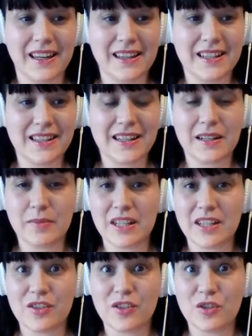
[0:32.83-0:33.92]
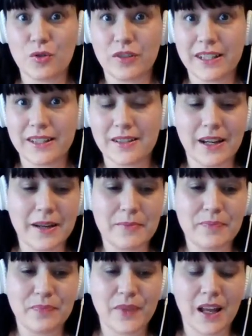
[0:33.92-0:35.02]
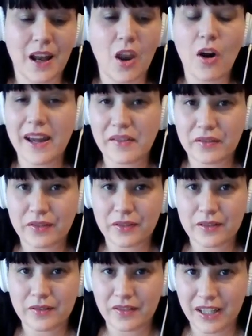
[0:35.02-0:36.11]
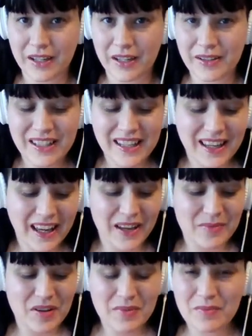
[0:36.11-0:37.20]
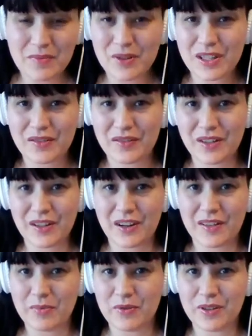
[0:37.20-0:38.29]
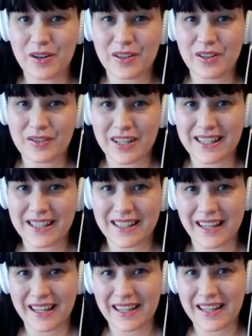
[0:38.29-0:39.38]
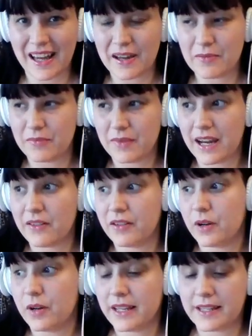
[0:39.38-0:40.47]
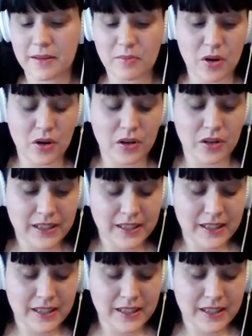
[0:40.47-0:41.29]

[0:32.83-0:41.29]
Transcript: this is going to be story time live for you. I've been watching a few live broadcasts recently, Aerial ASMR.